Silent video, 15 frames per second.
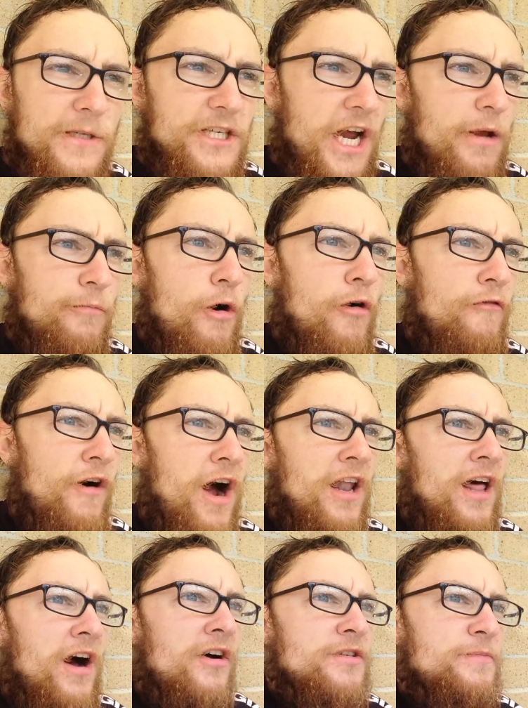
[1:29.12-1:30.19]
check the profile
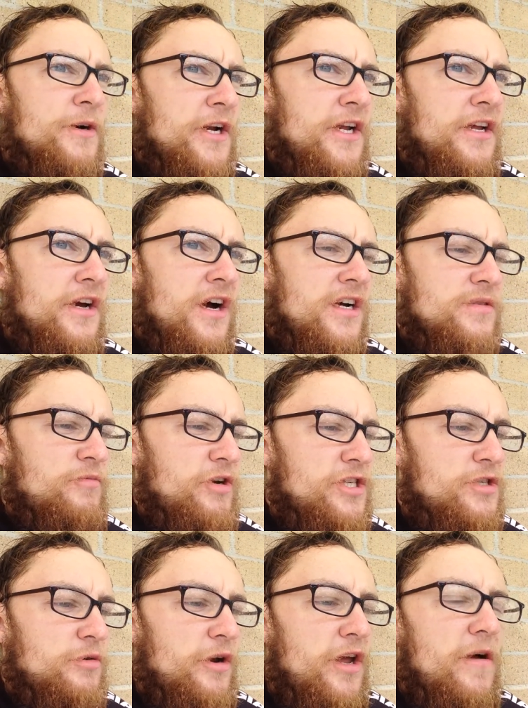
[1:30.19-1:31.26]
out. It's pretty uh, it's pretty
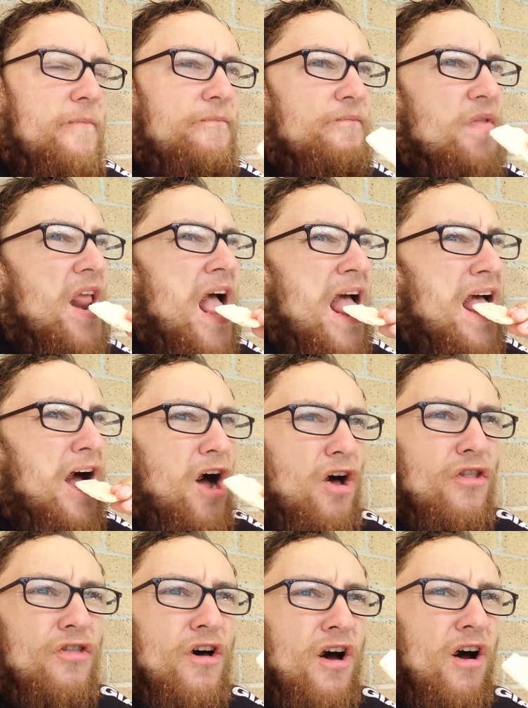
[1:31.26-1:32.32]
sweet
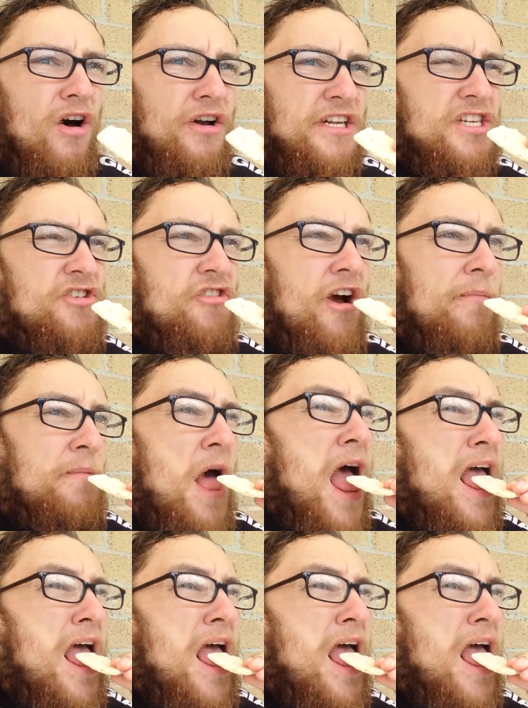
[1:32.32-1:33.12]
on the, uh, on Instagram.